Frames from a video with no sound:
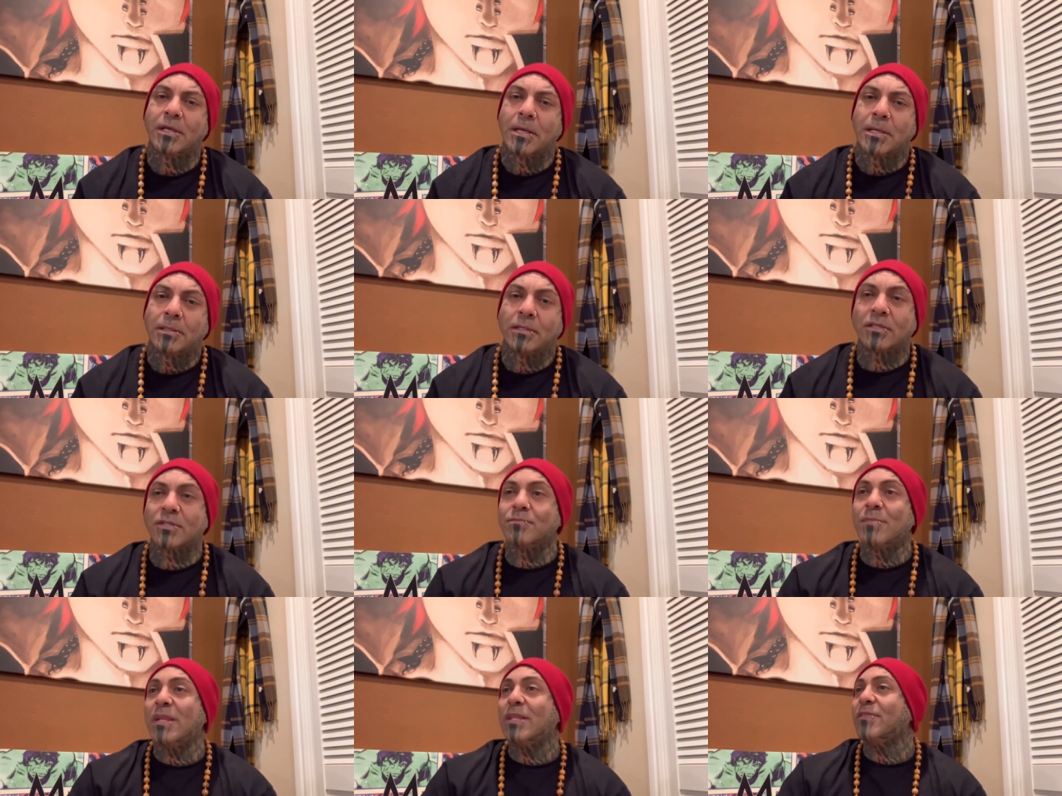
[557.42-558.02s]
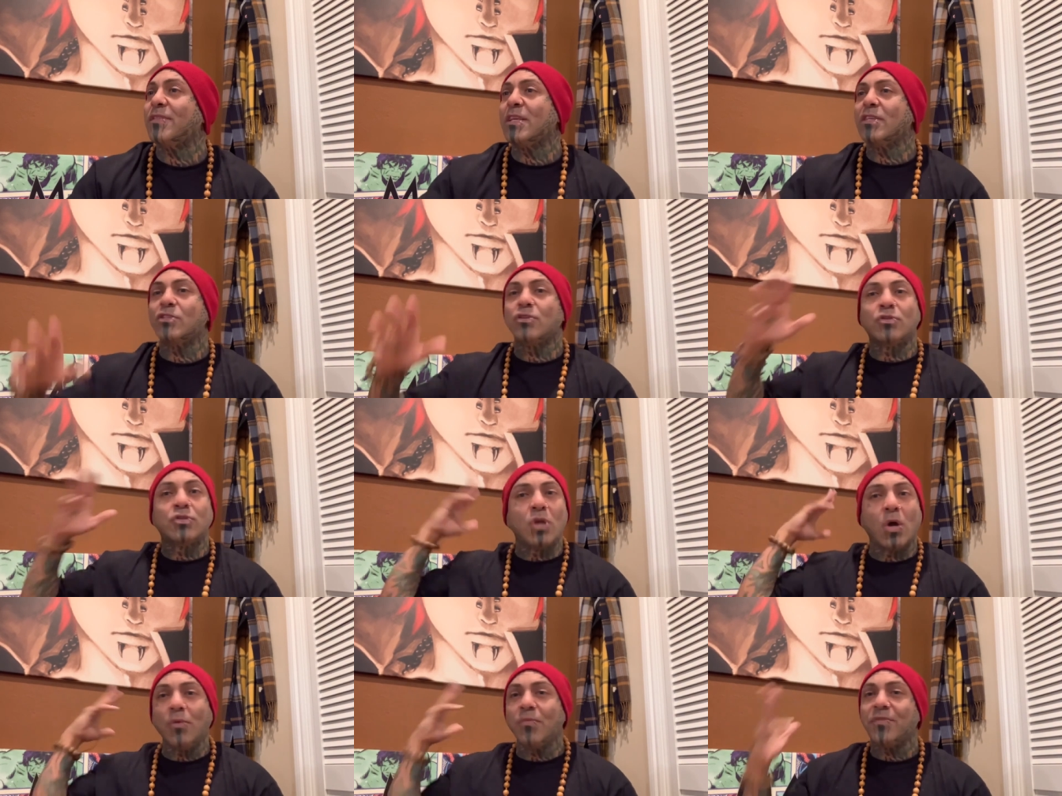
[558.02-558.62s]
There's many things
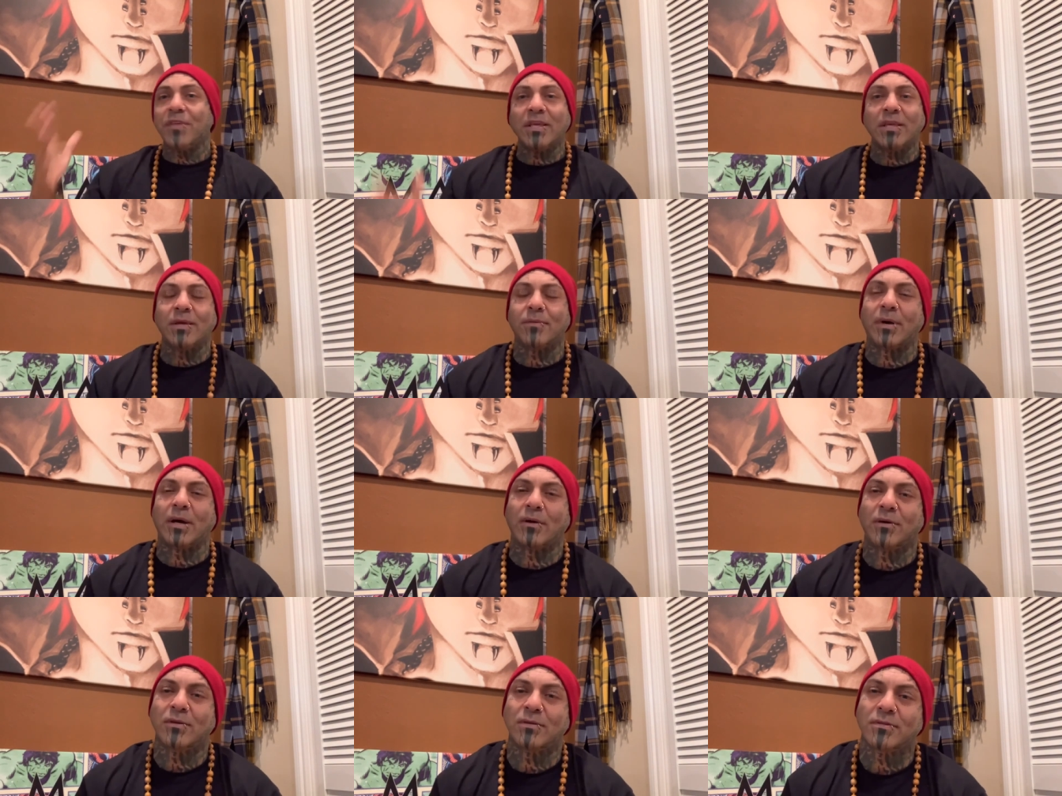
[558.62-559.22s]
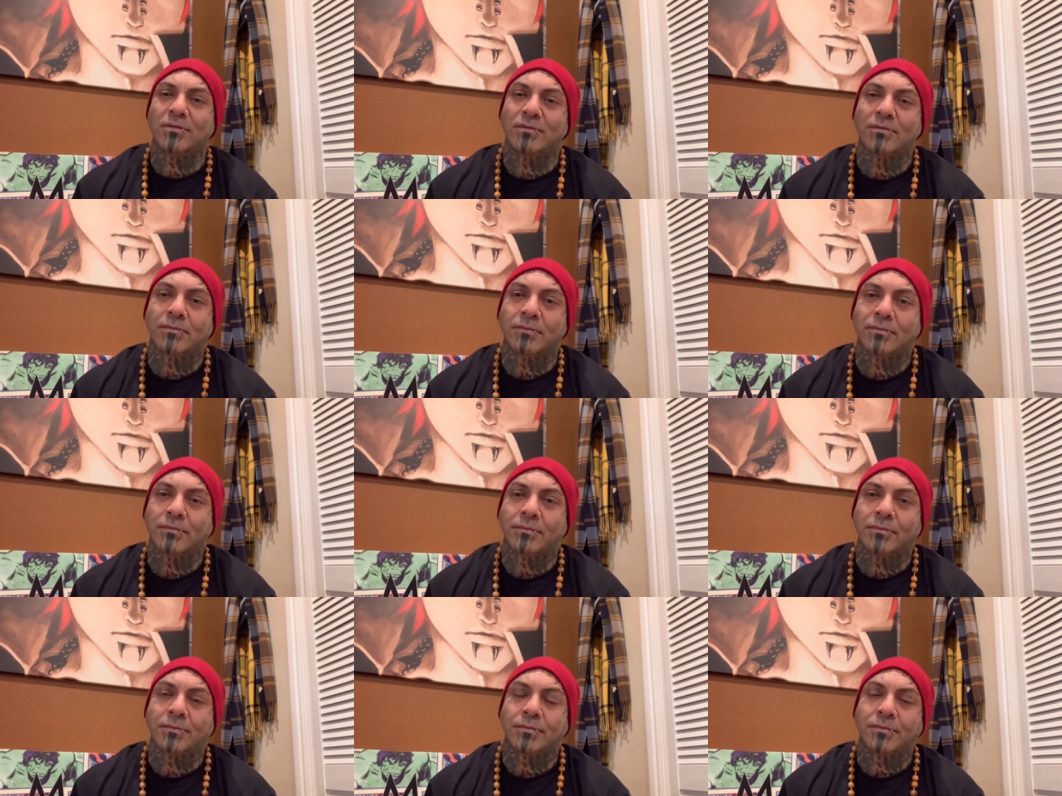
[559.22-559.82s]
you don't think about.
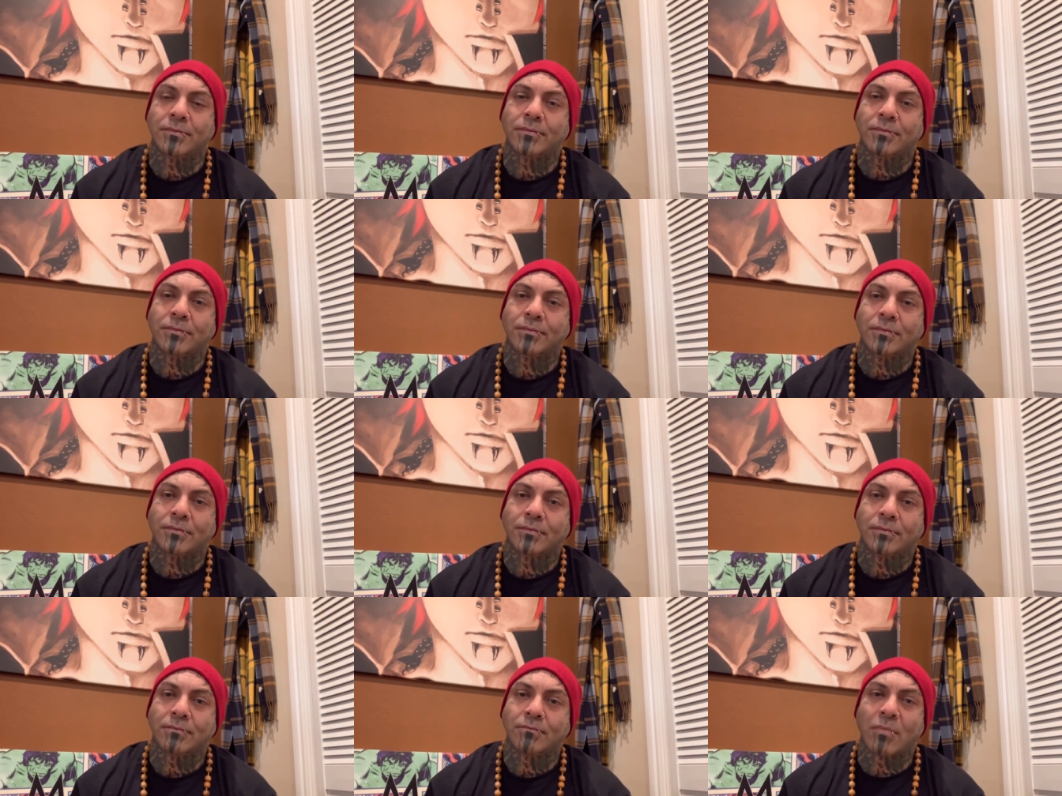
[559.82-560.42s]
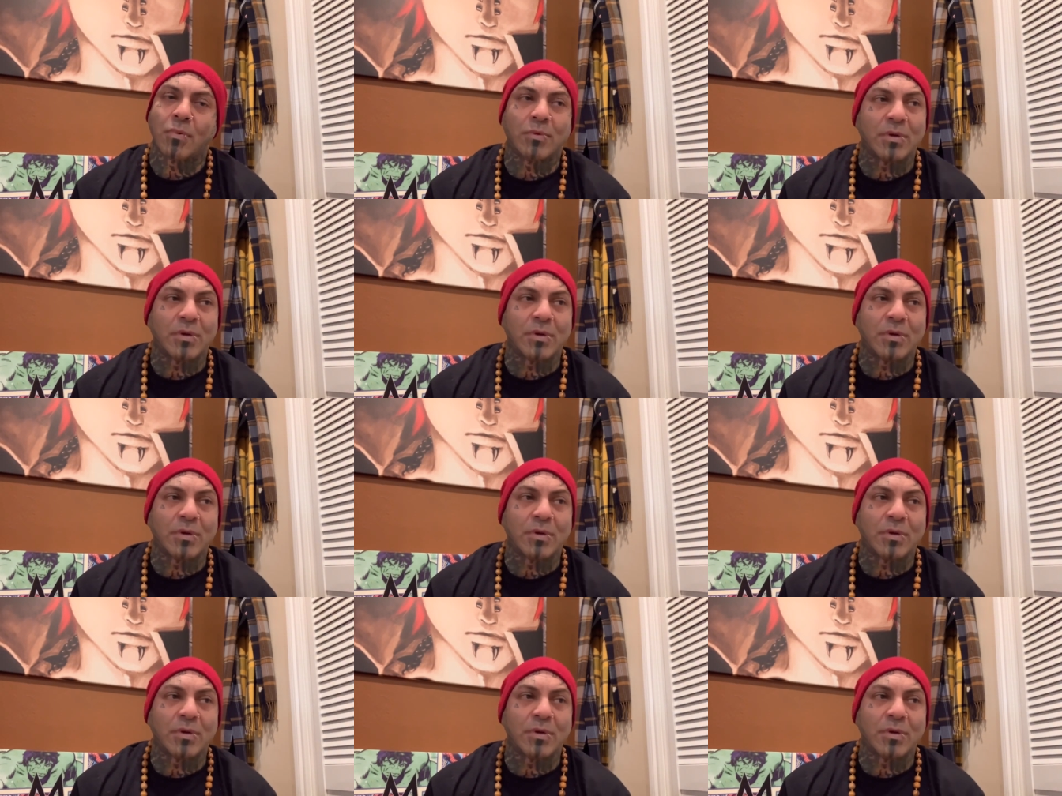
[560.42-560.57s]
But